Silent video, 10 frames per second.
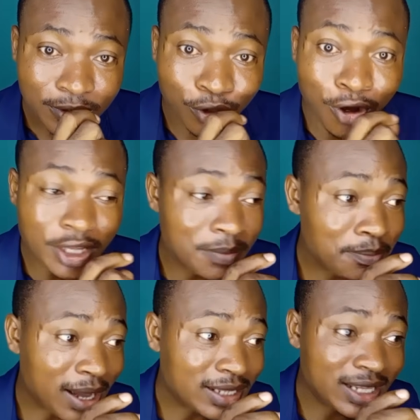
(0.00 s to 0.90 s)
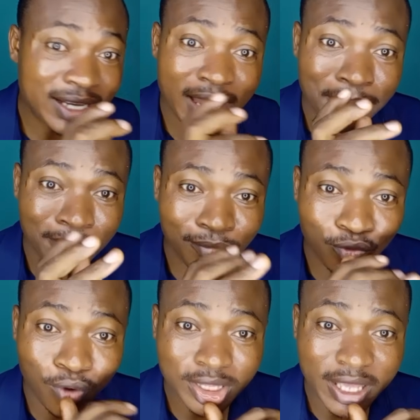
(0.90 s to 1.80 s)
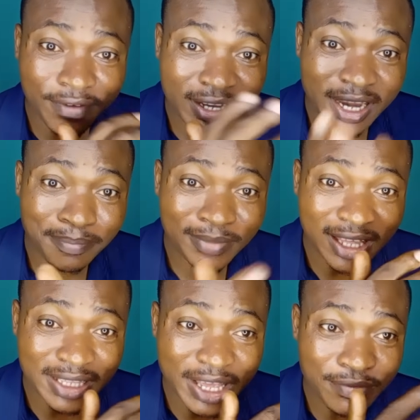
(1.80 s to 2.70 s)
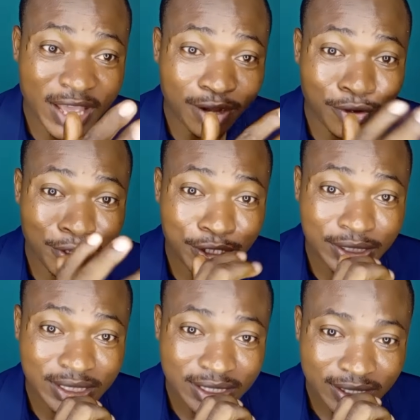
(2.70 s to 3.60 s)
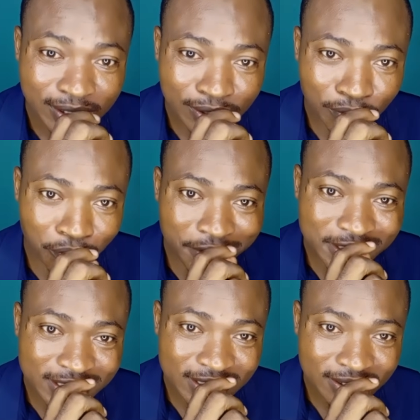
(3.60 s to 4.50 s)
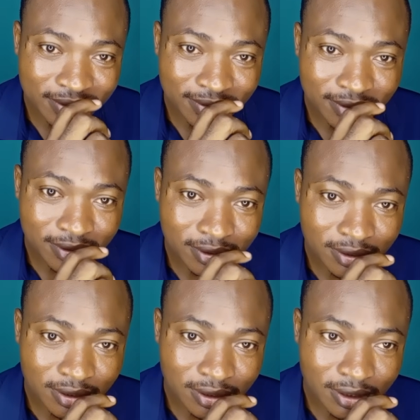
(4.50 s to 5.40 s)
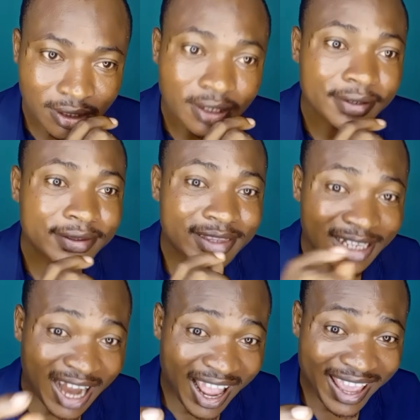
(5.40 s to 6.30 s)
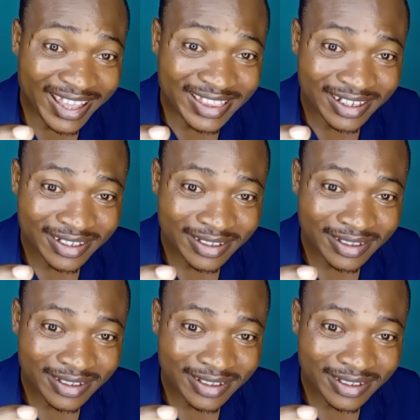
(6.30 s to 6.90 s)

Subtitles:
going by the name, whatever name that they were going with, tried